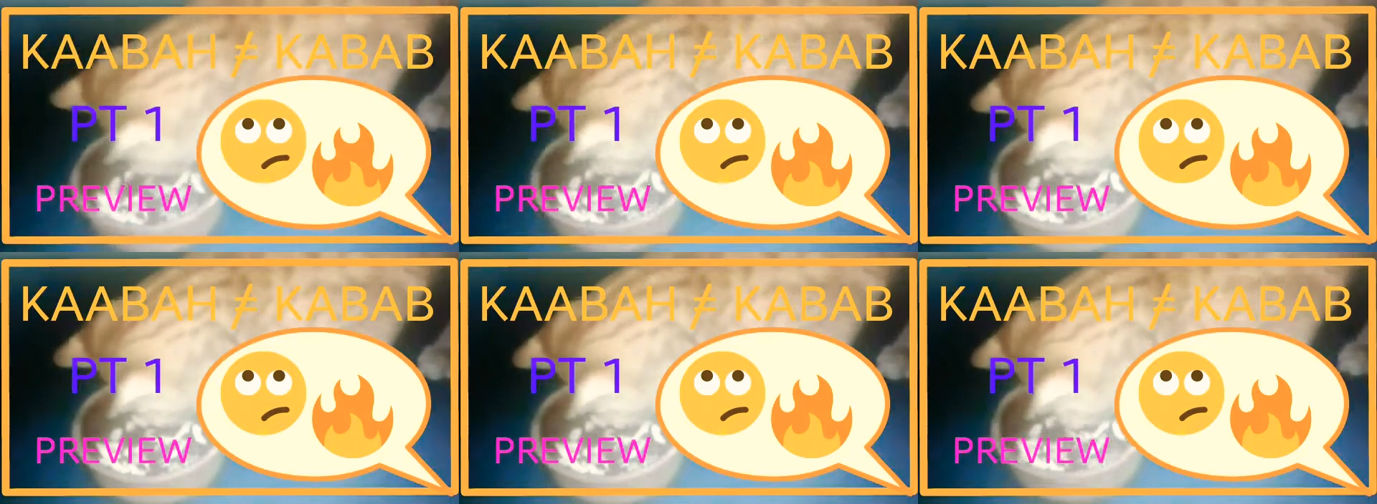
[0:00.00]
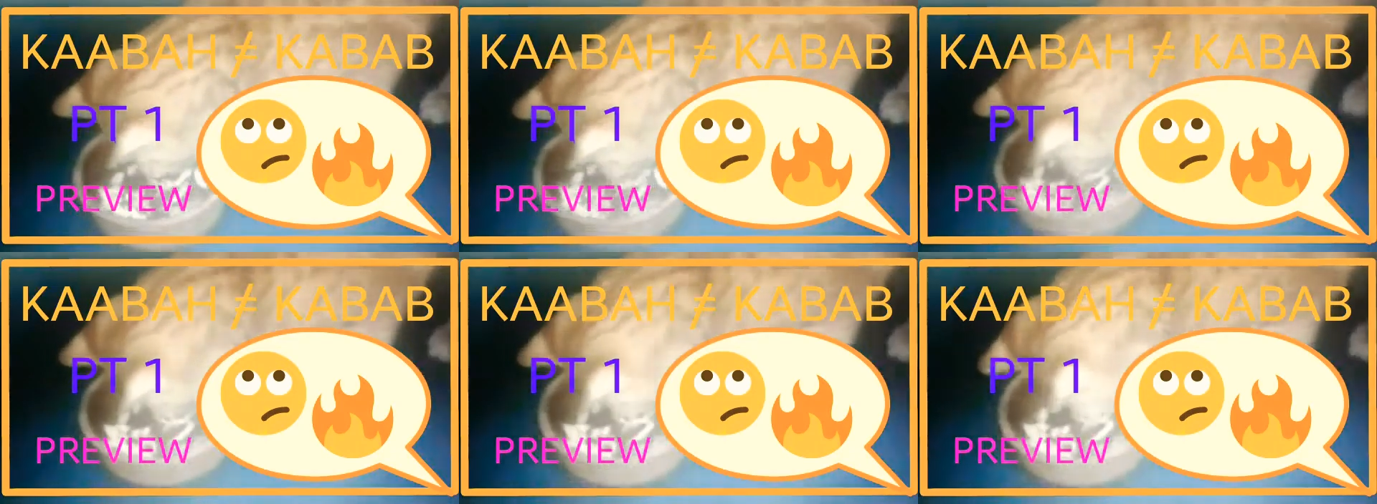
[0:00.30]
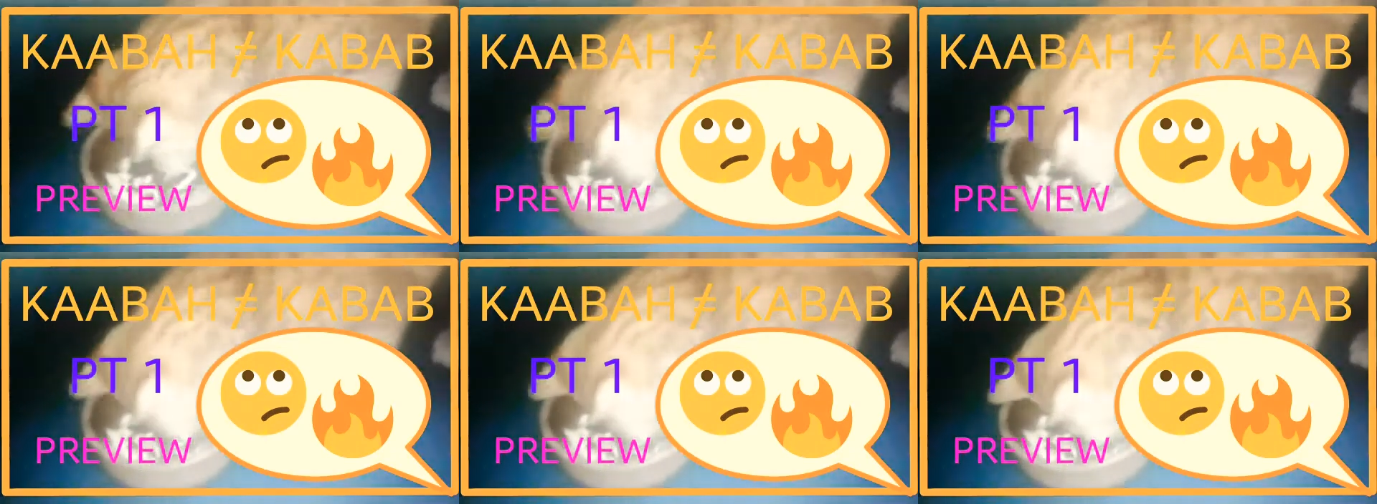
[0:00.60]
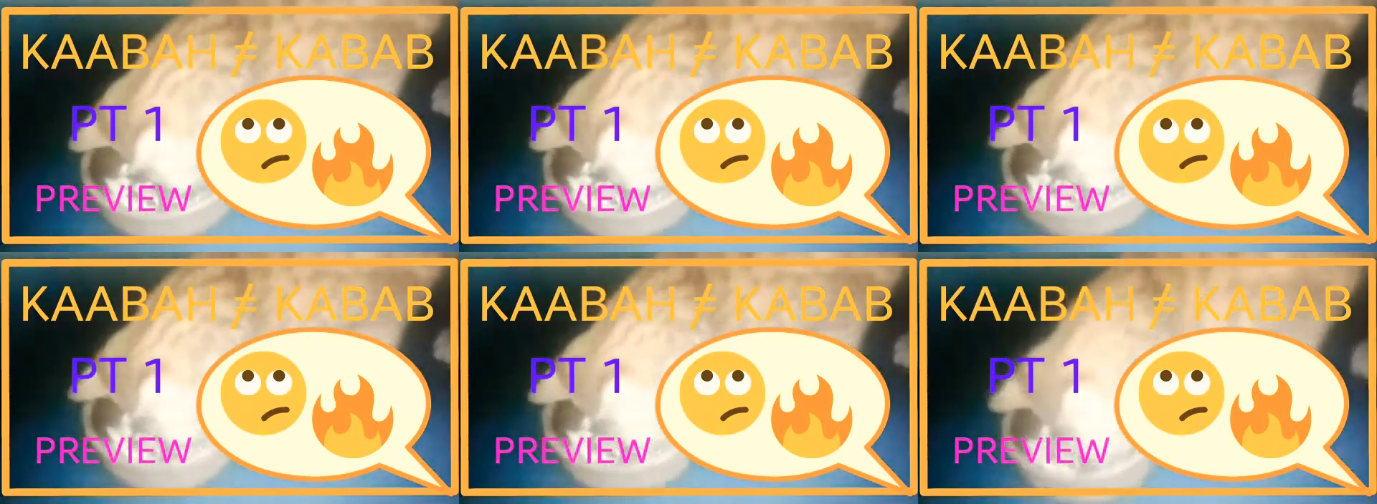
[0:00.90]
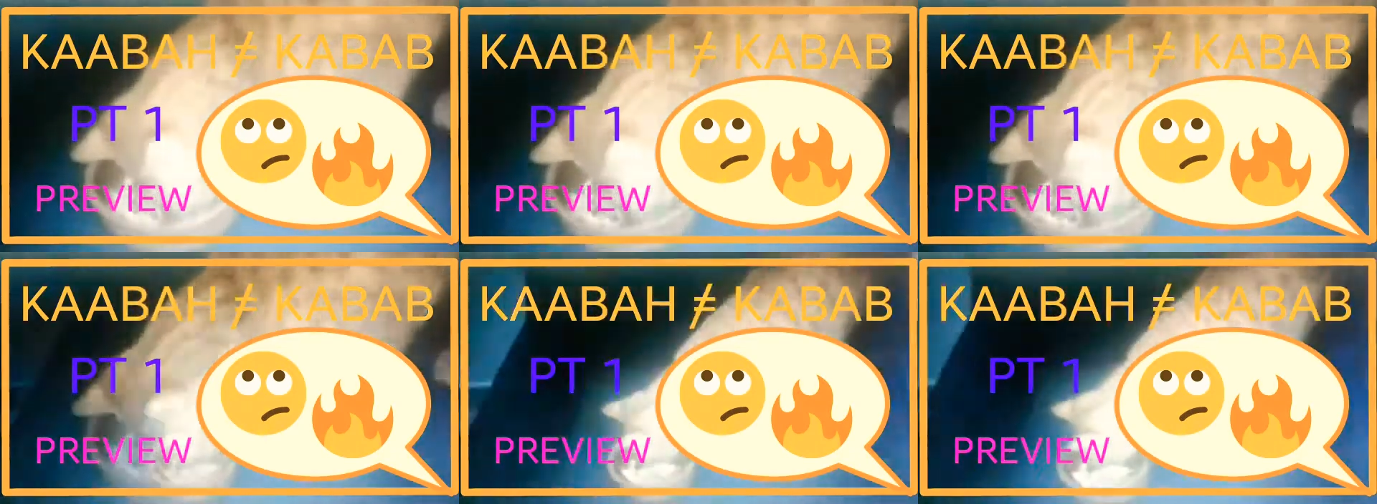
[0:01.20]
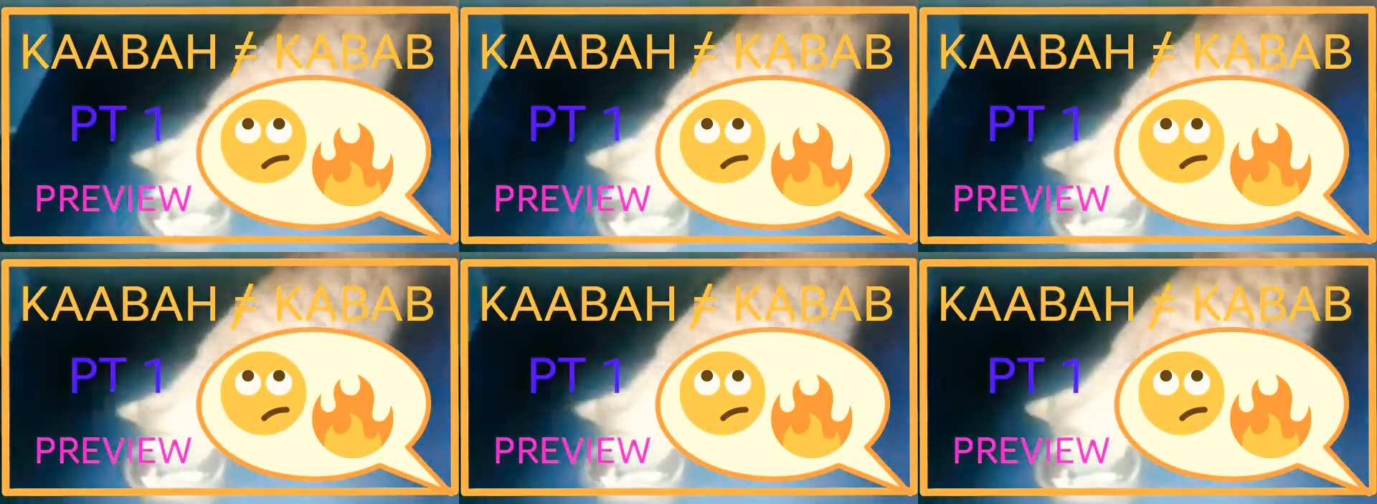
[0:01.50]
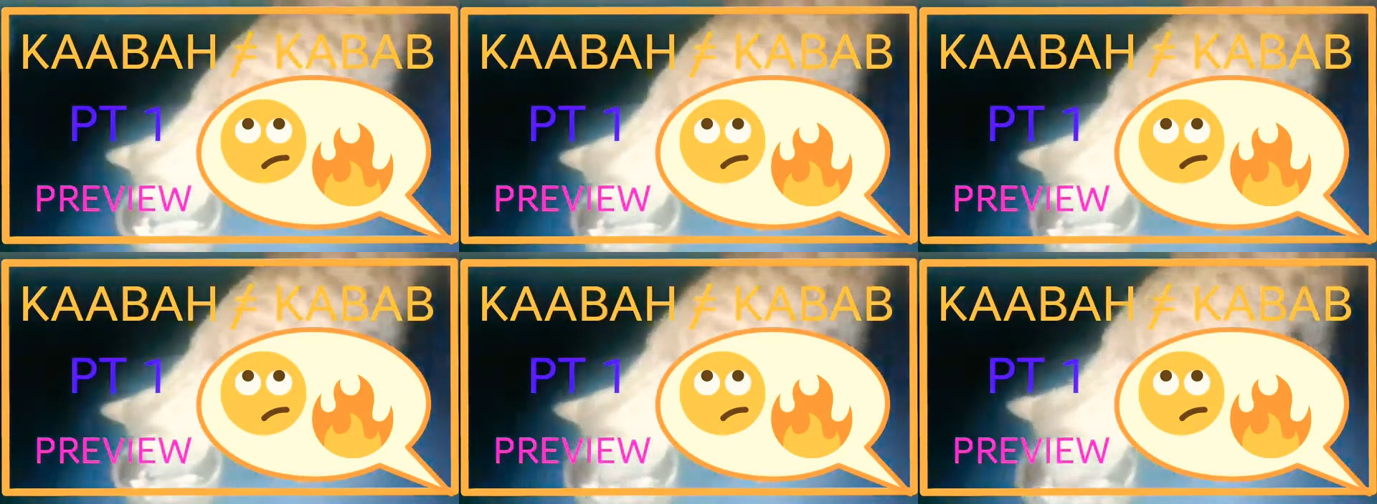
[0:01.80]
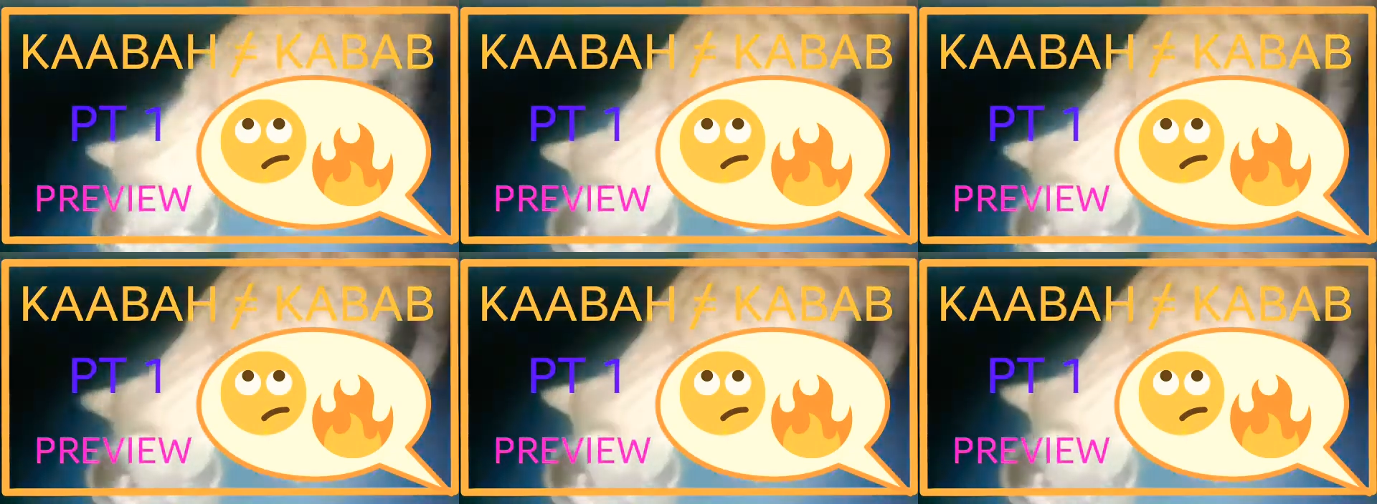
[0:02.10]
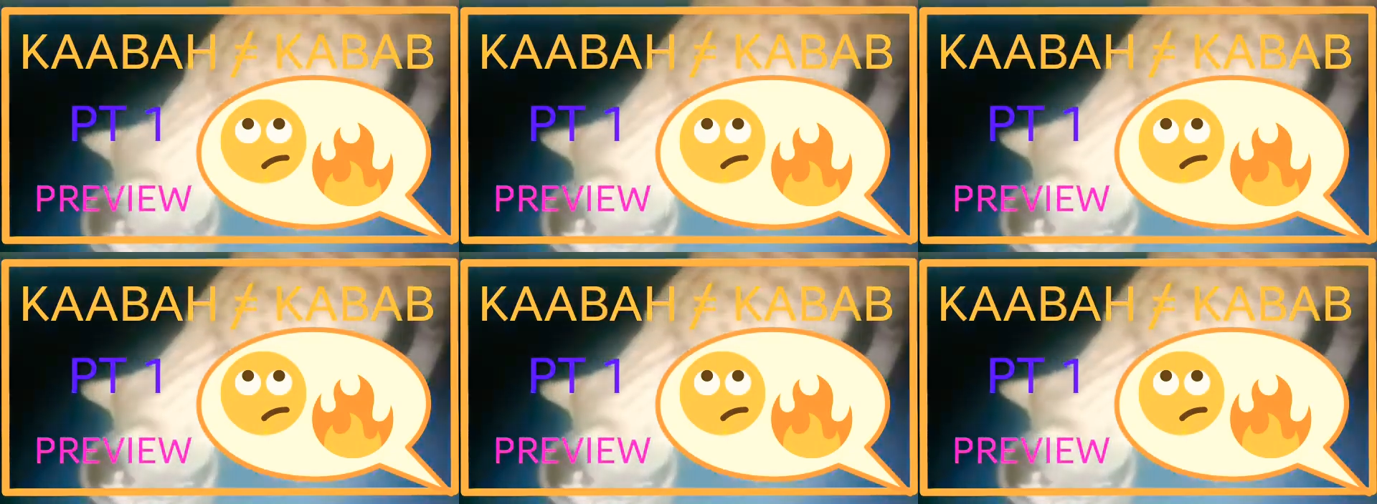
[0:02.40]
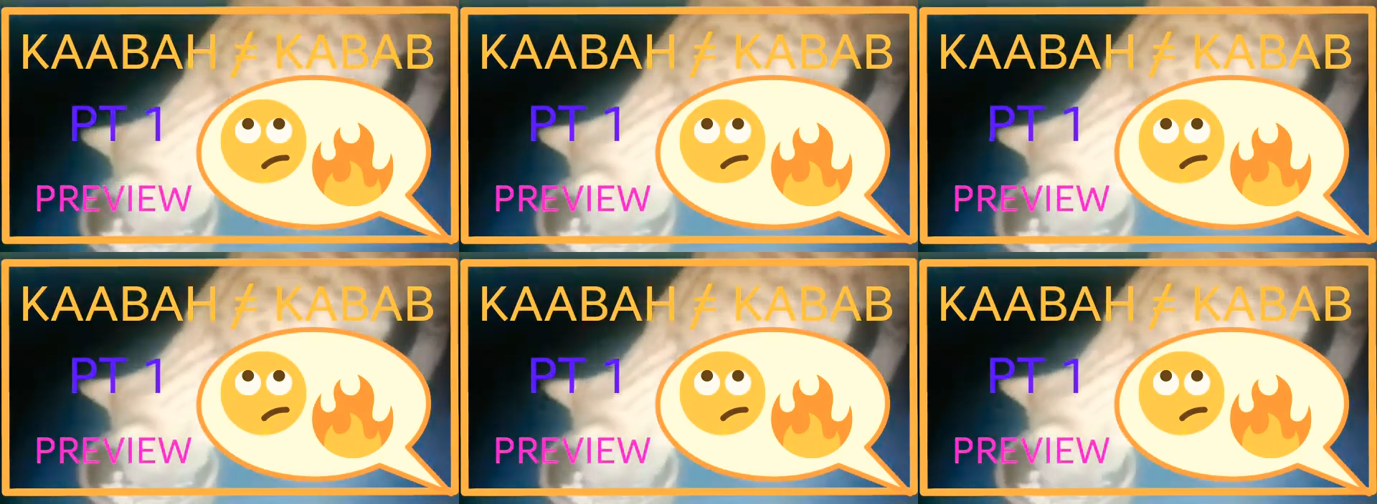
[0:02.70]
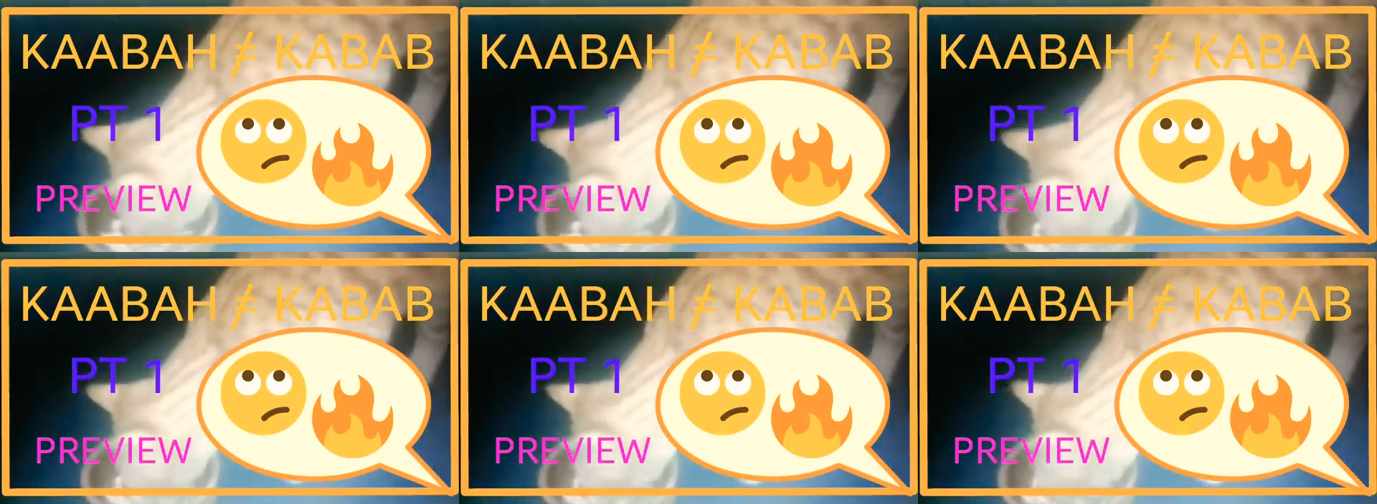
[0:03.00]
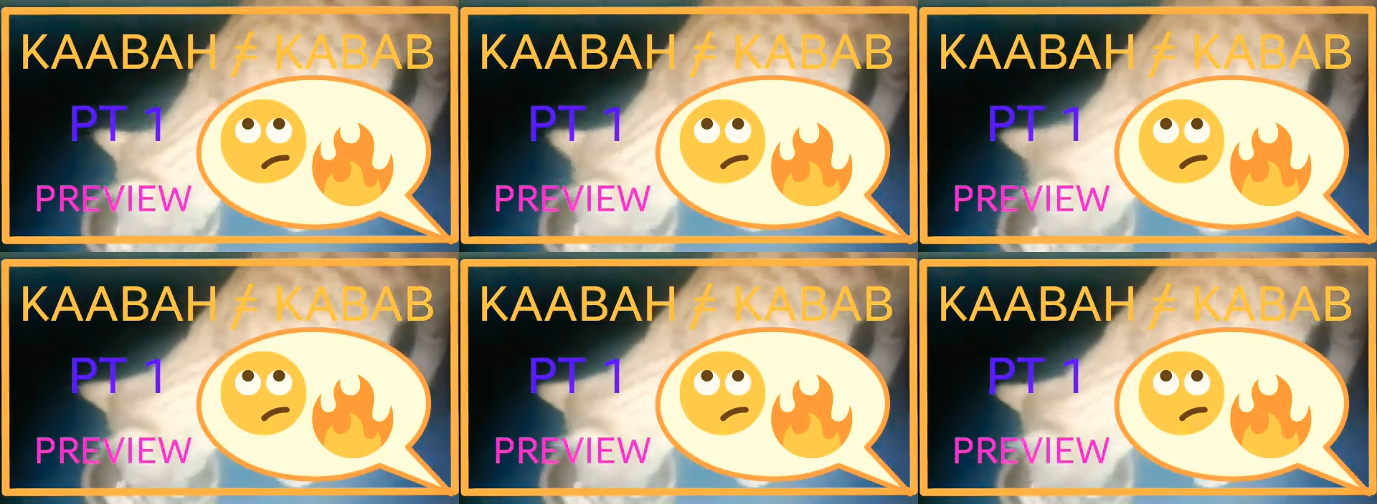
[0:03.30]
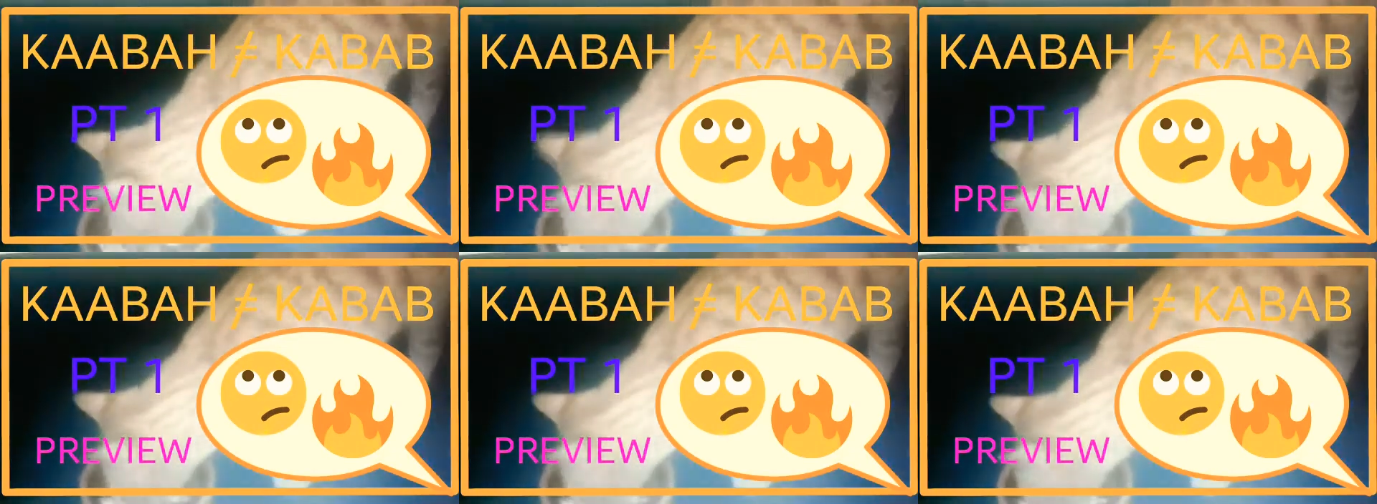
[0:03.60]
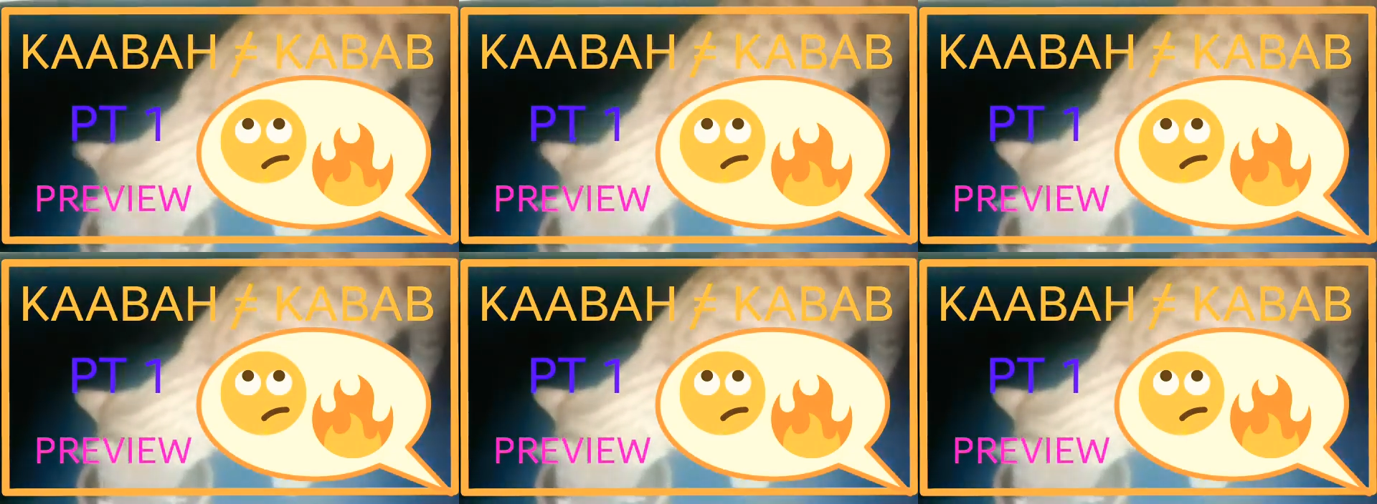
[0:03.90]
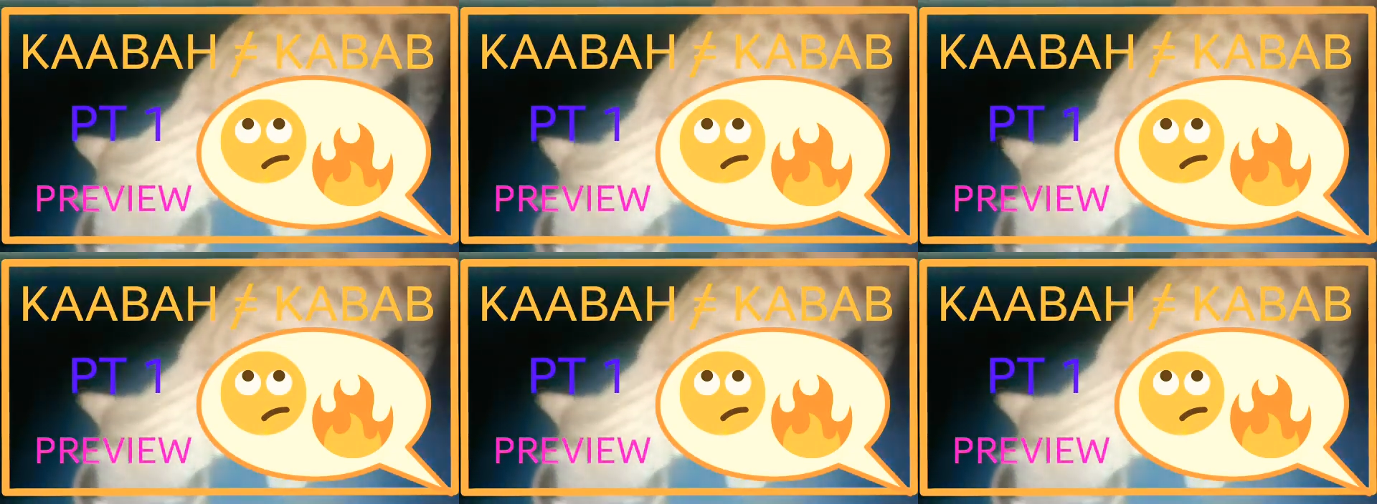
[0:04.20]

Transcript: Nobody's mouth can be seen.